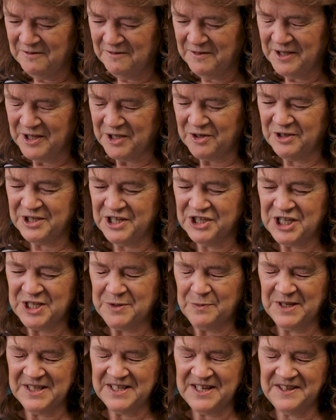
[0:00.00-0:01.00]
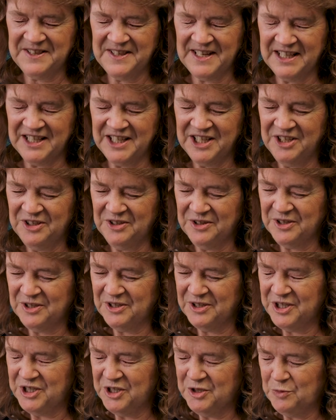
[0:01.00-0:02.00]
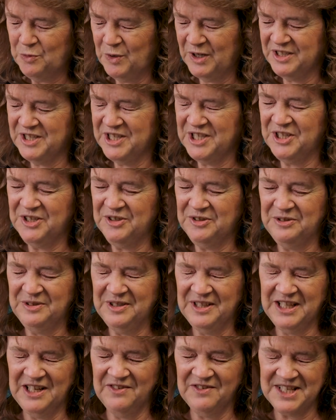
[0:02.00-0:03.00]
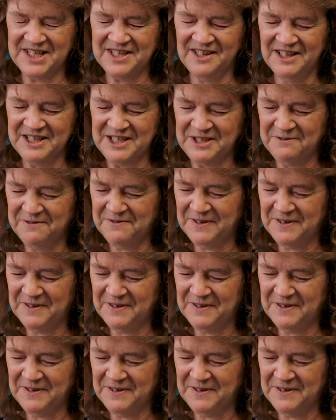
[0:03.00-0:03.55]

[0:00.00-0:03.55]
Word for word: Father God, I just want to thank you that you want to give us eyes of